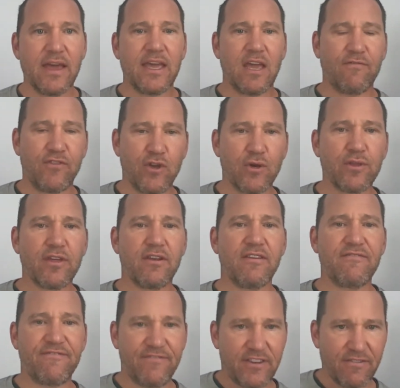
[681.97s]
If you're
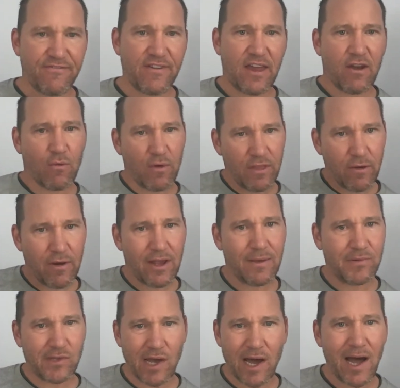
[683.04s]
the defender with your
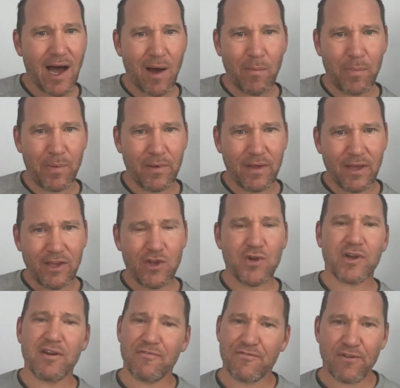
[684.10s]
hips up, you're
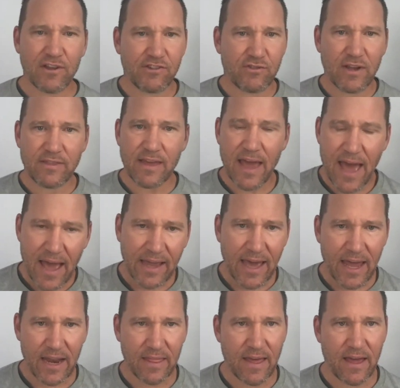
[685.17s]
going to frustrate the heck
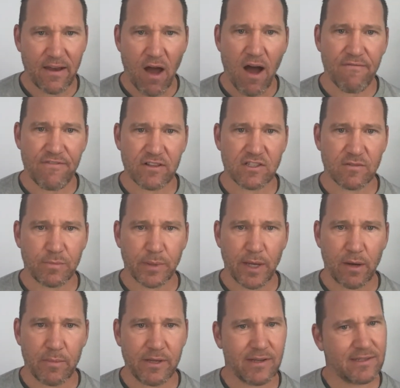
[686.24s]
out of that offensive
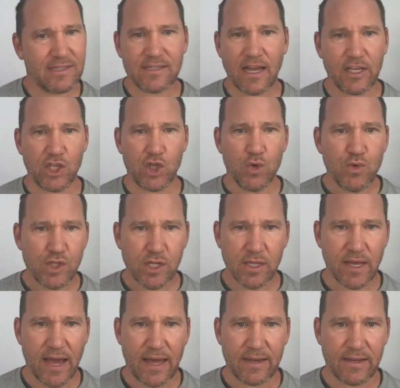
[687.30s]
player because he's not used to
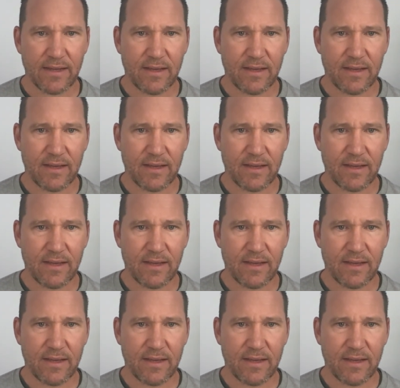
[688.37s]
that.